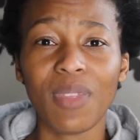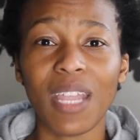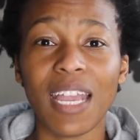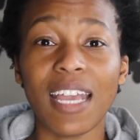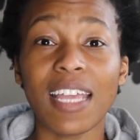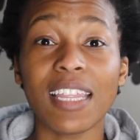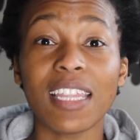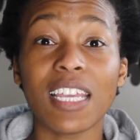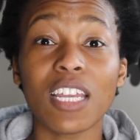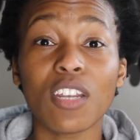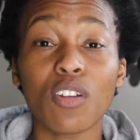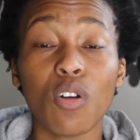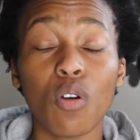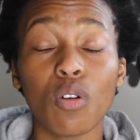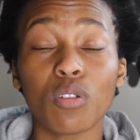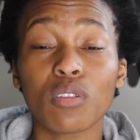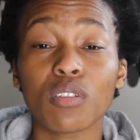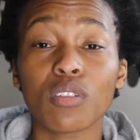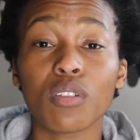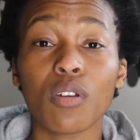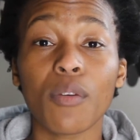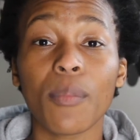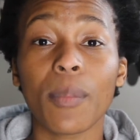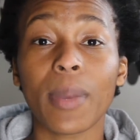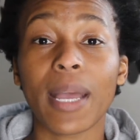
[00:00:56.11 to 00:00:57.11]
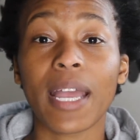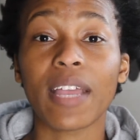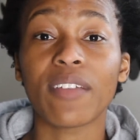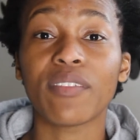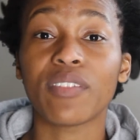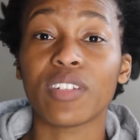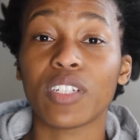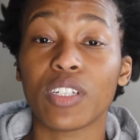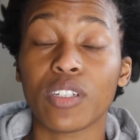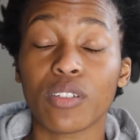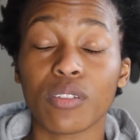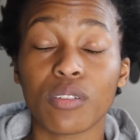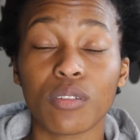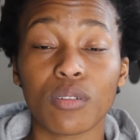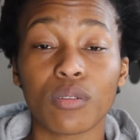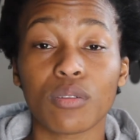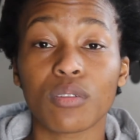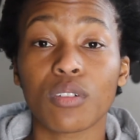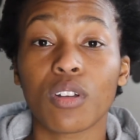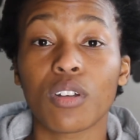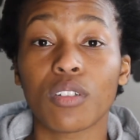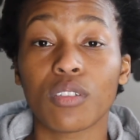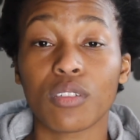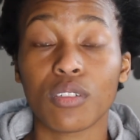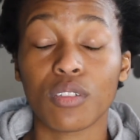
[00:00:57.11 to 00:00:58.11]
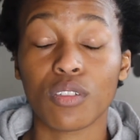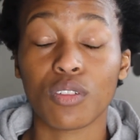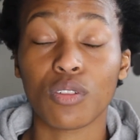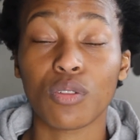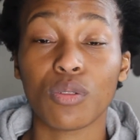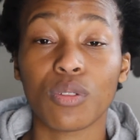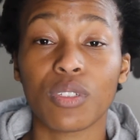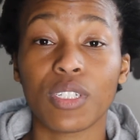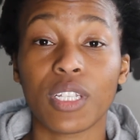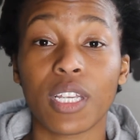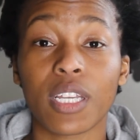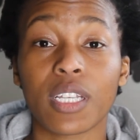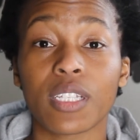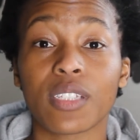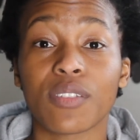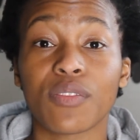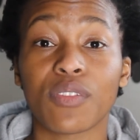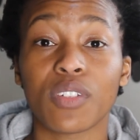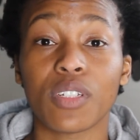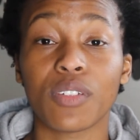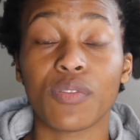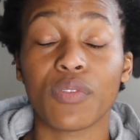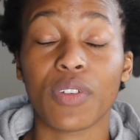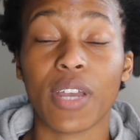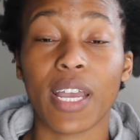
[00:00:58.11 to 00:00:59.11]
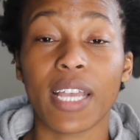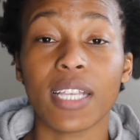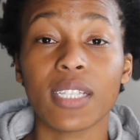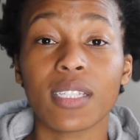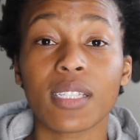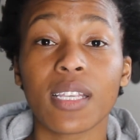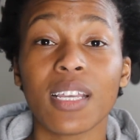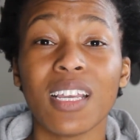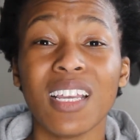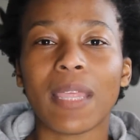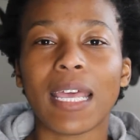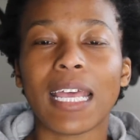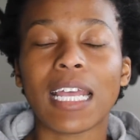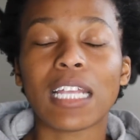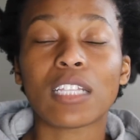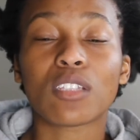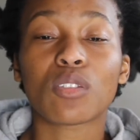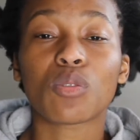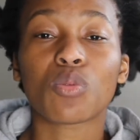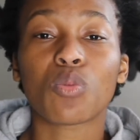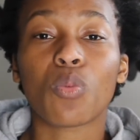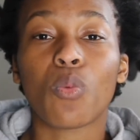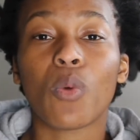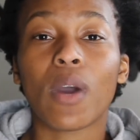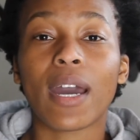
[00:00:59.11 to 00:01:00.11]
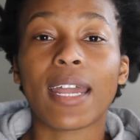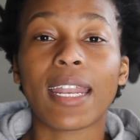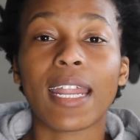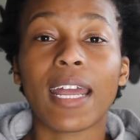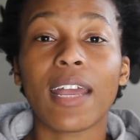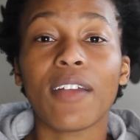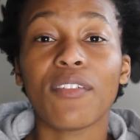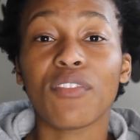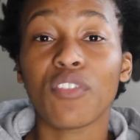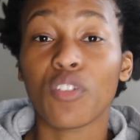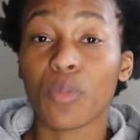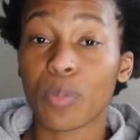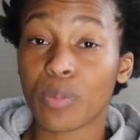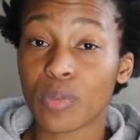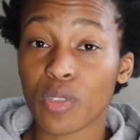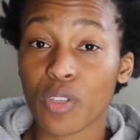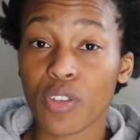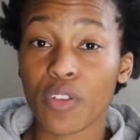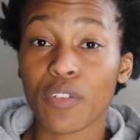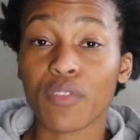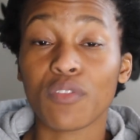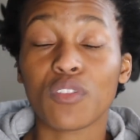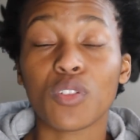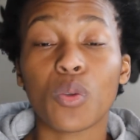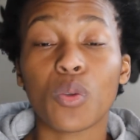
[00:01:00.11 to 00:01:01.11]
And then also, my videos don't constitute tax advice. It's what I've observed,